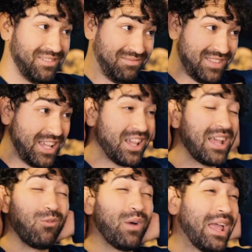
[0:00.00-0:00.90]
They should do it.
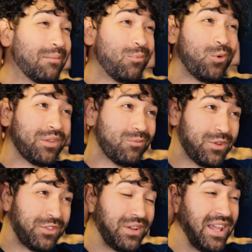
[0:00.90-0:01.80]
They could get way more than
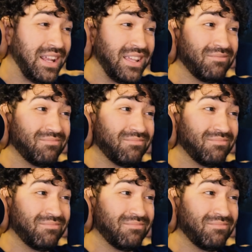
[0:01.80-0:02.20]
what they're getting.